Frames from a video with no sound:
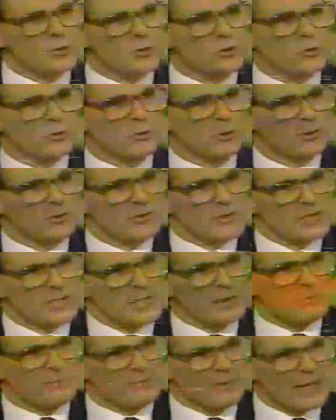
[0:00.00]
two children in the
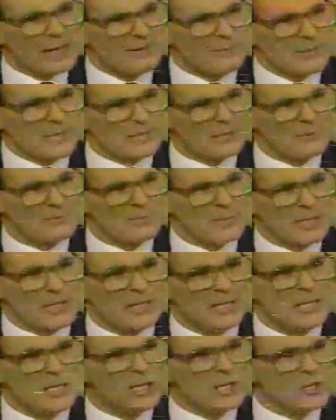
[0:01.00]
same family can
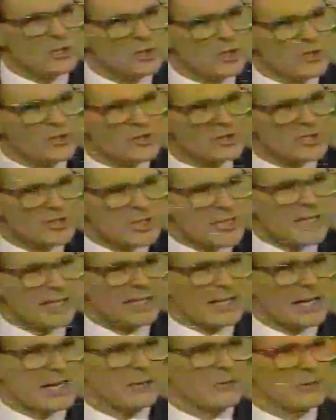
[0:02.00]
be, just
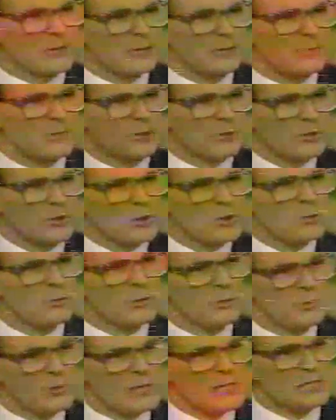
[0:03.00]
think how different the
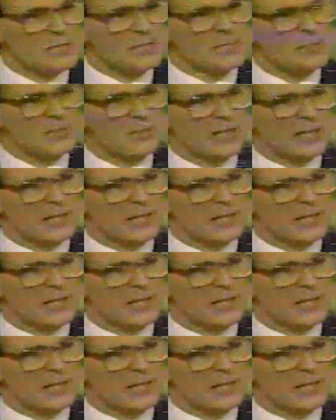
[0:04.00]
human races